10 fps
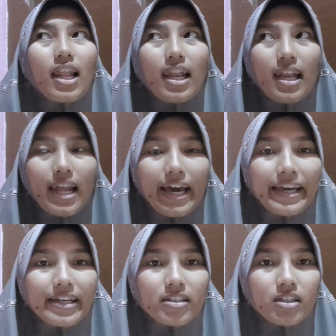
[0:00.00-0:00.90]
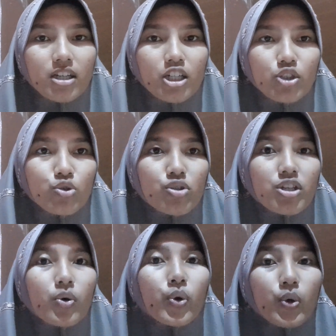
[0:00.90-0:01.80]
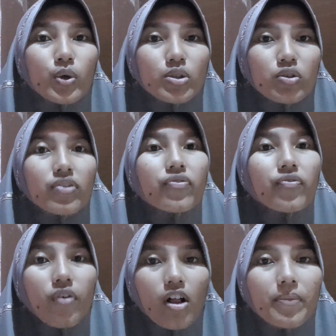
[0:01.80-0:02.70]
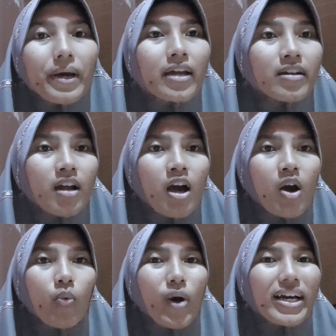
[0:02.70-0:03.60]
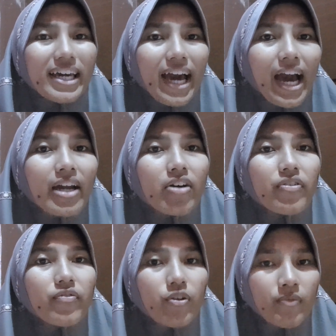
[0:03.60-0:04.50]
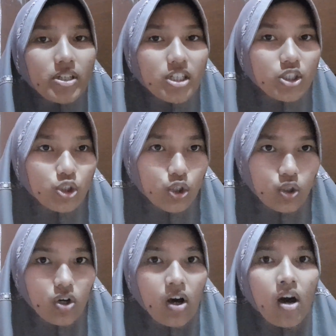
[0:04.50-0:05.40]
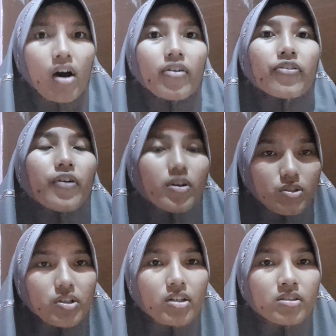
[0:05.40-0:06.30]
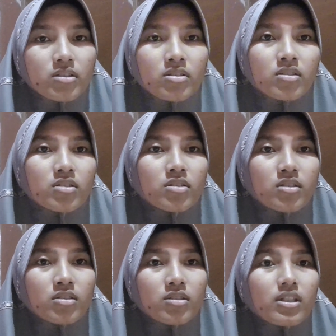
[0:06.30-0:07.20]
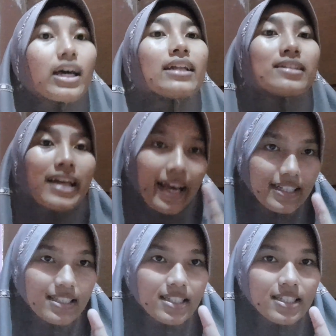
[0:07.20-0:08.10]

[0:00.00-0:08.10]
like choosing who to involve and what kind of information to focus on. And next,